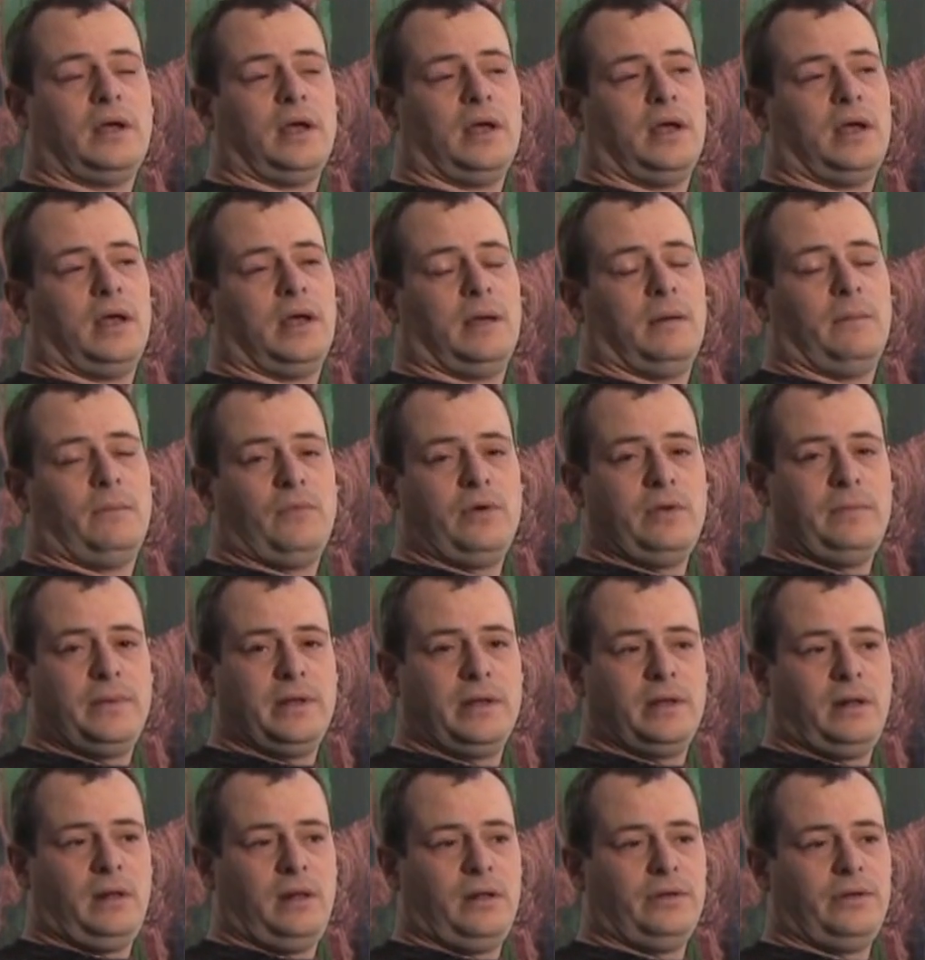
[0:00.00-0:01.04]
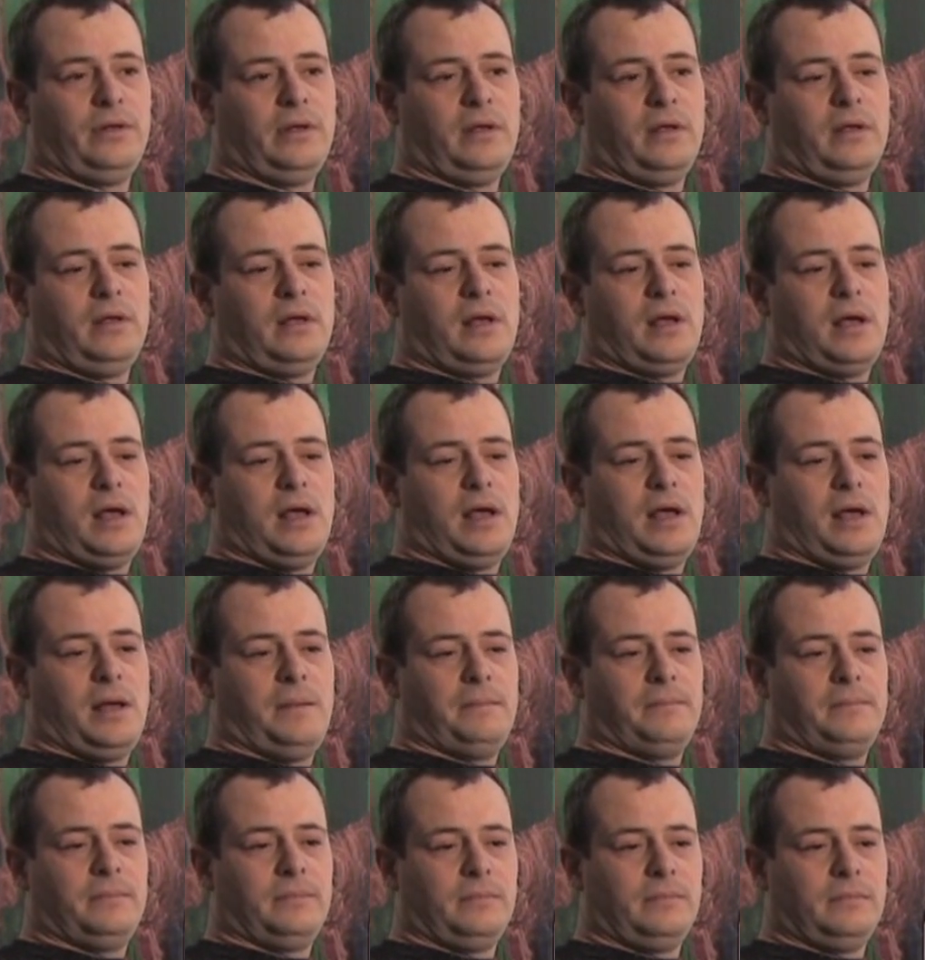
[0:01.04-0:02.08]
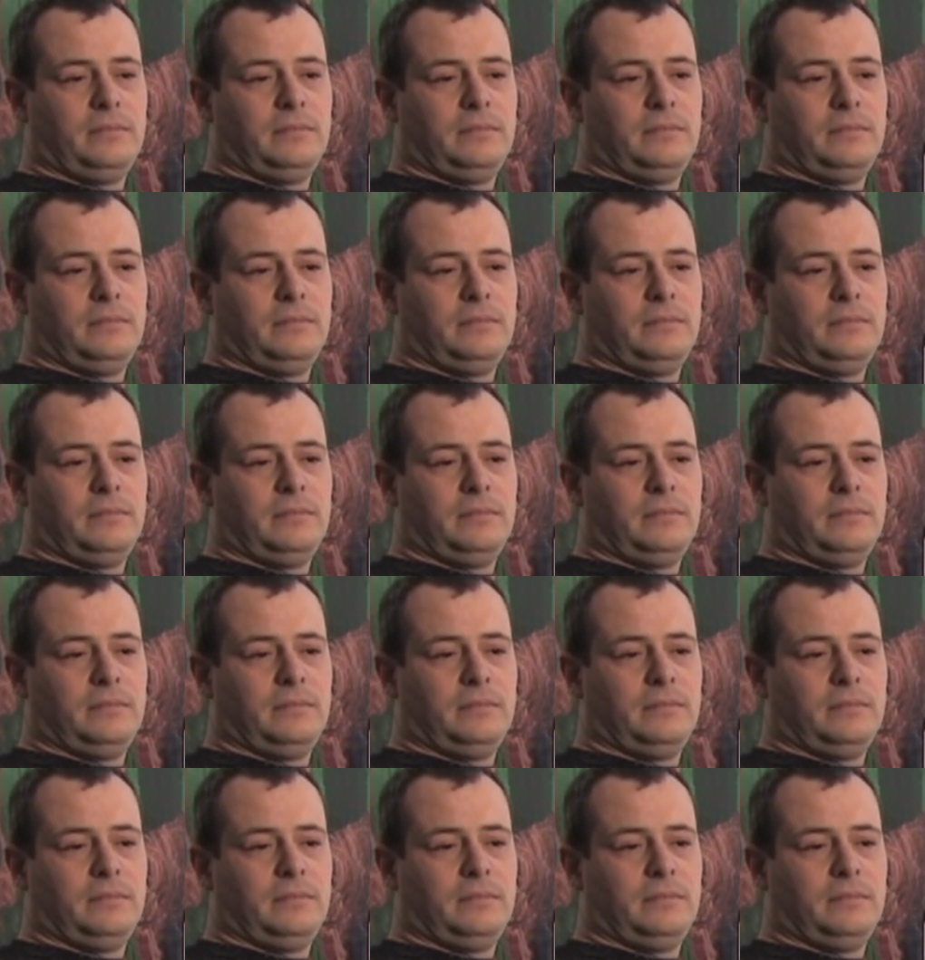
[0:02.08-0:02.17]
Uh, we build um,